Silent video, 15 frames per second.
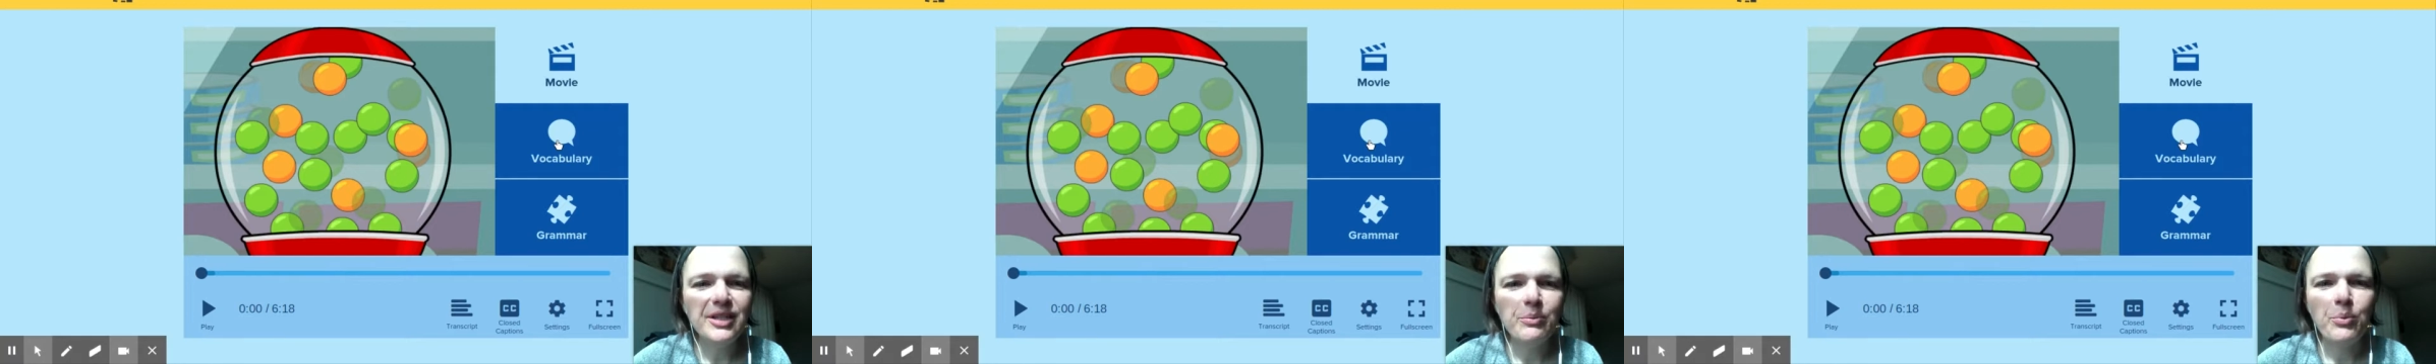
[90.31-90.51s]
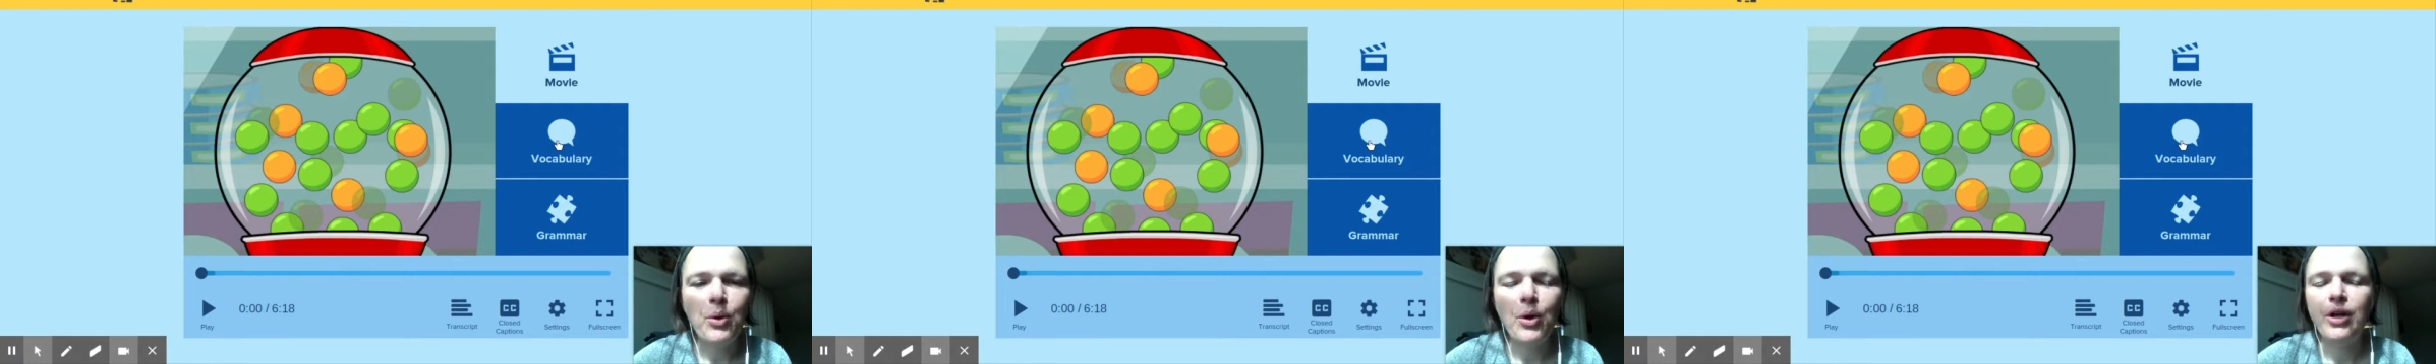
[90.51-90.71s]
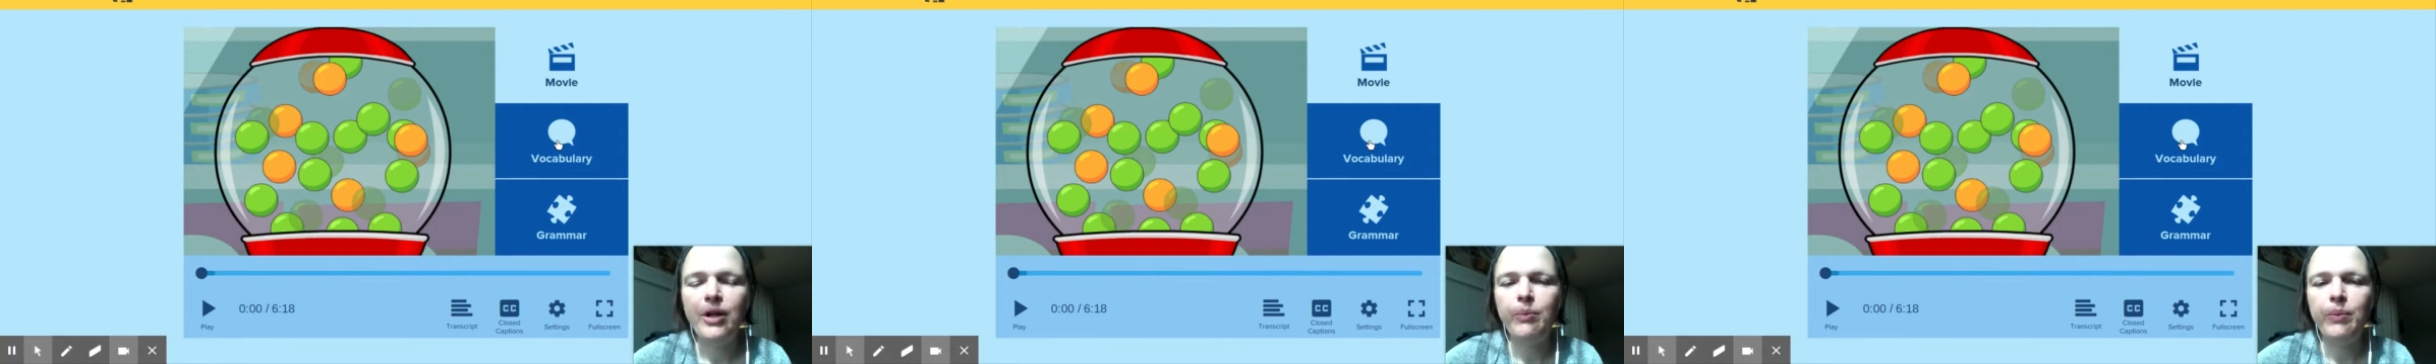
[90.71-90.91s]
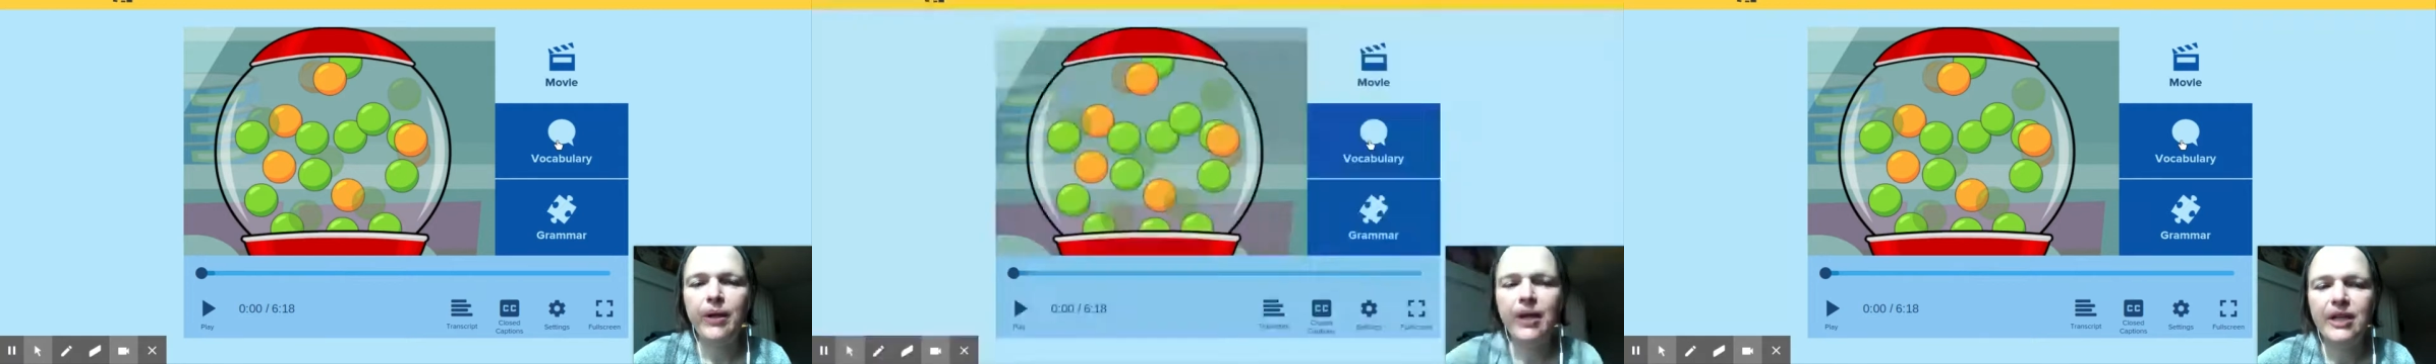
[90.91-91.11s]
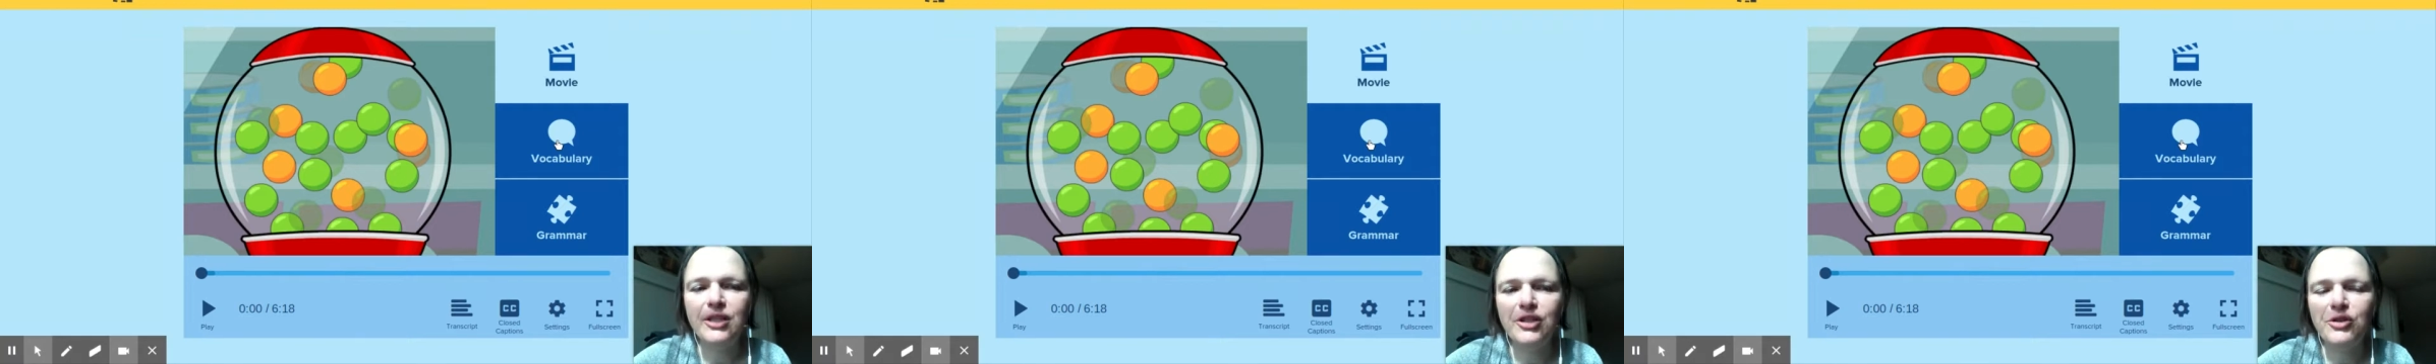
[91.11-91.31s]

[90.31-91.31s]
is important because